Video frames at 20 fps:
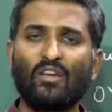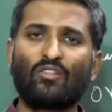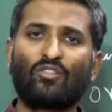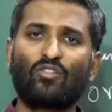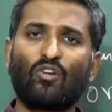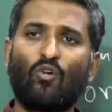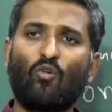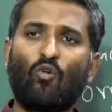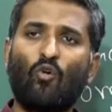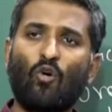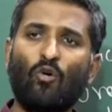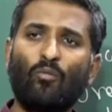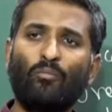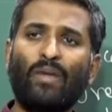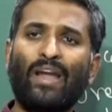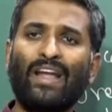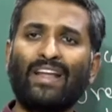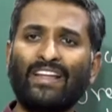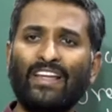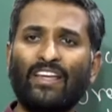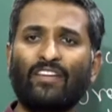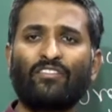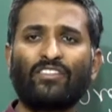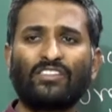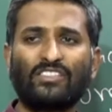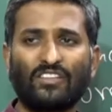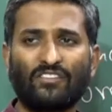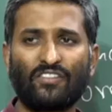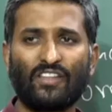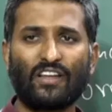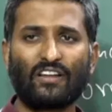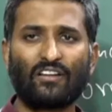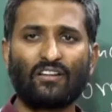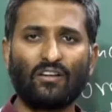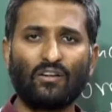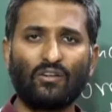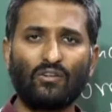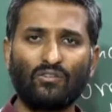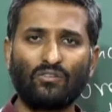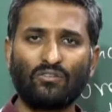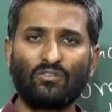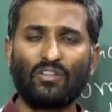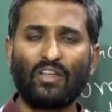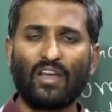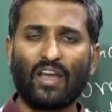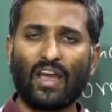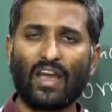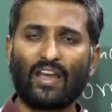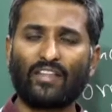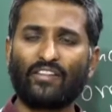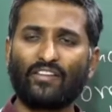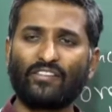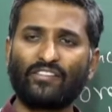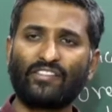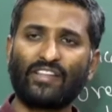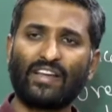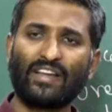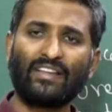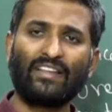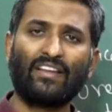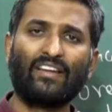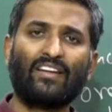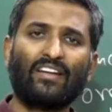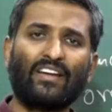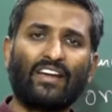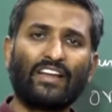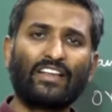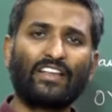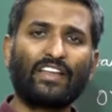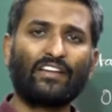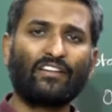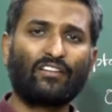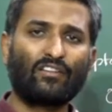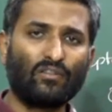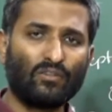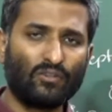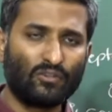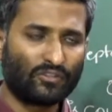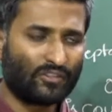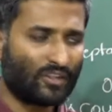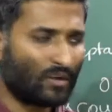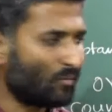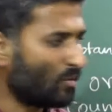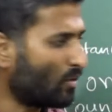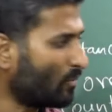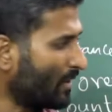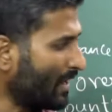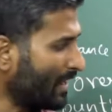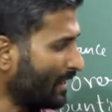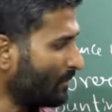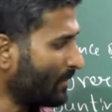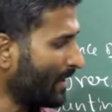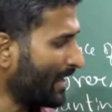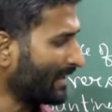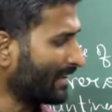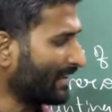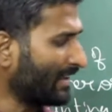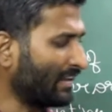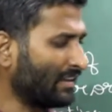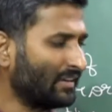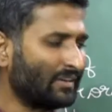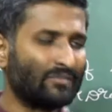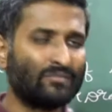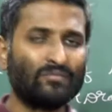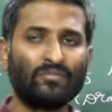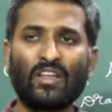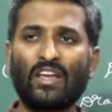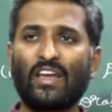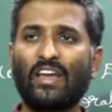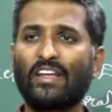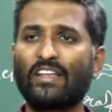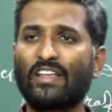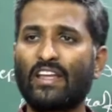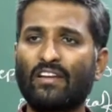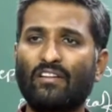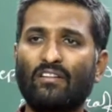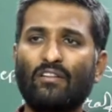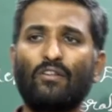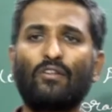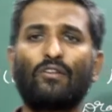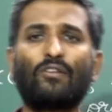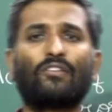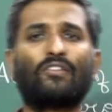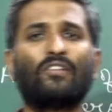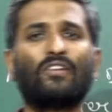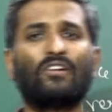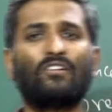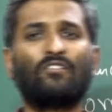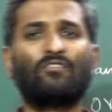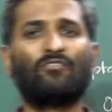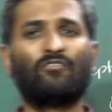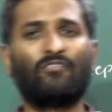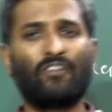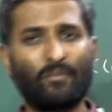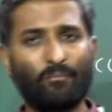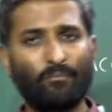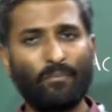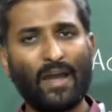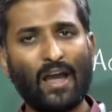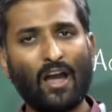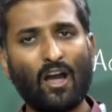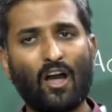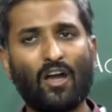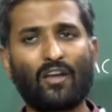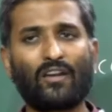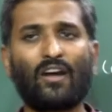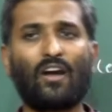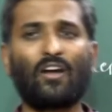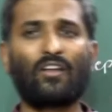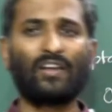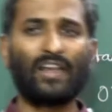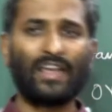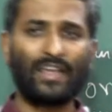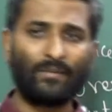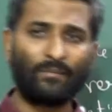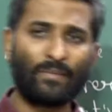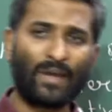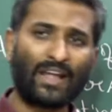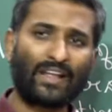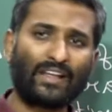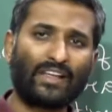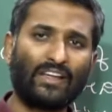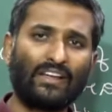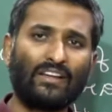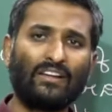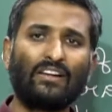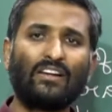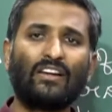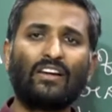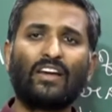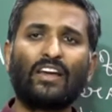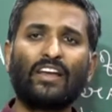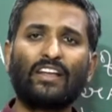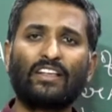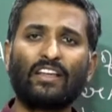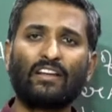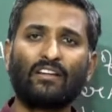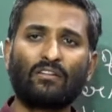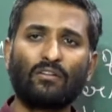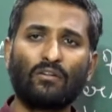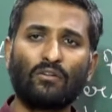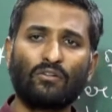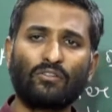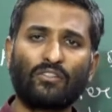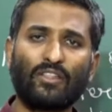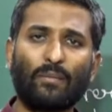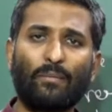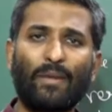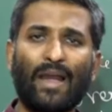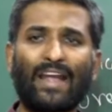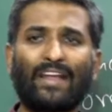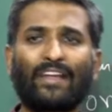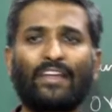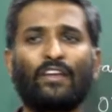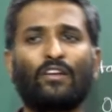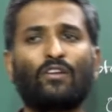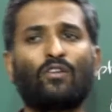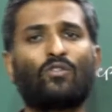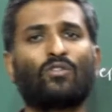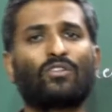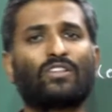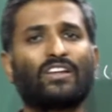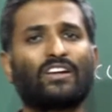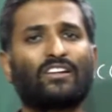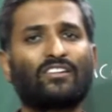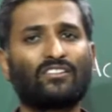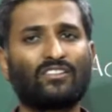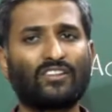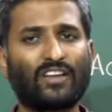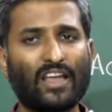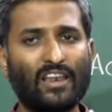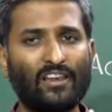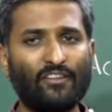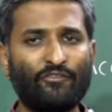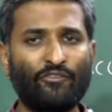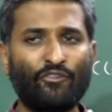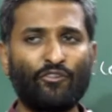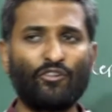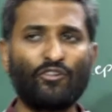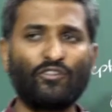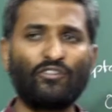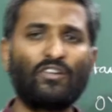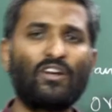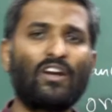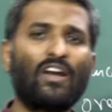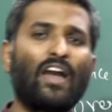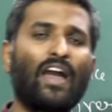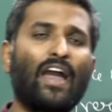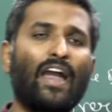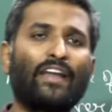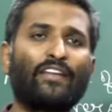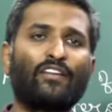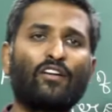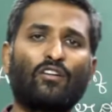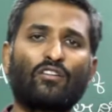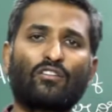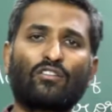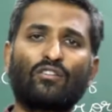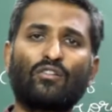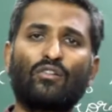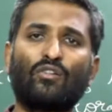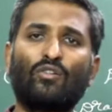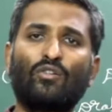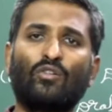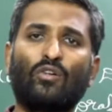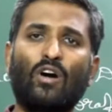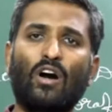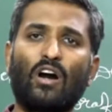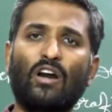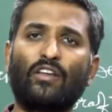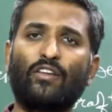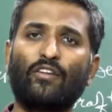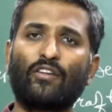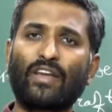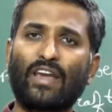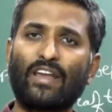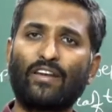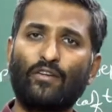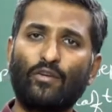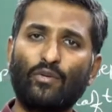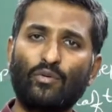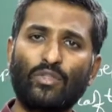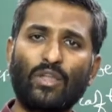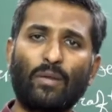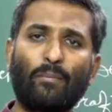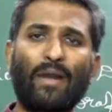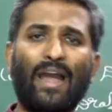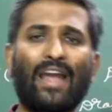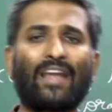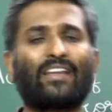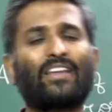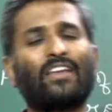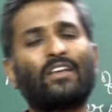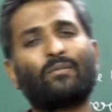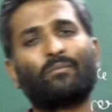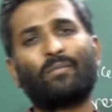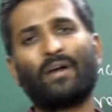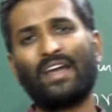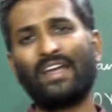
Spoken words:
So home banking, which includes, as I said, it includes the mobile banking, it includes the web or online banking, it includes the banking over the telephone, and also you can do the banking